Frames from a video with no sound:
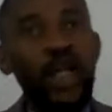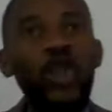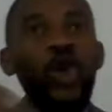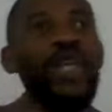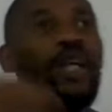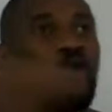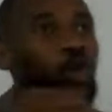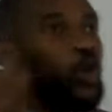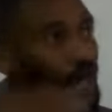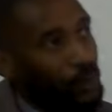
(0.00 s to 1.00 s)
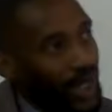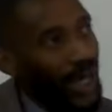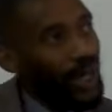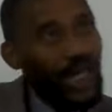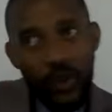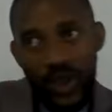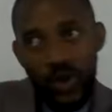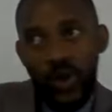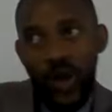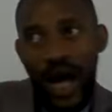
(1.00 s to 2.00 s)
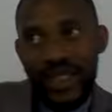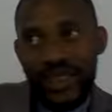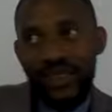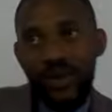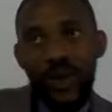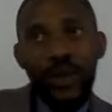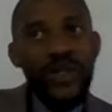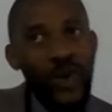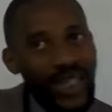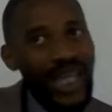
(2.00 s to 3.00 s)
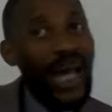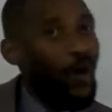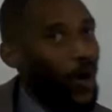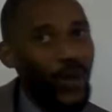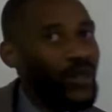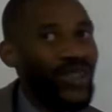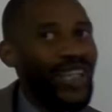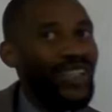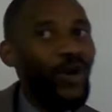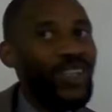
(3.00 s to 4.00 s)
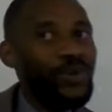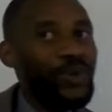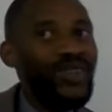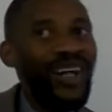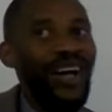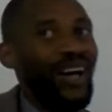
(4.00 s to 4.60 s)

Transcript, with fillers: you don't have to do that prayer that we do us, where we know that our will and God's will.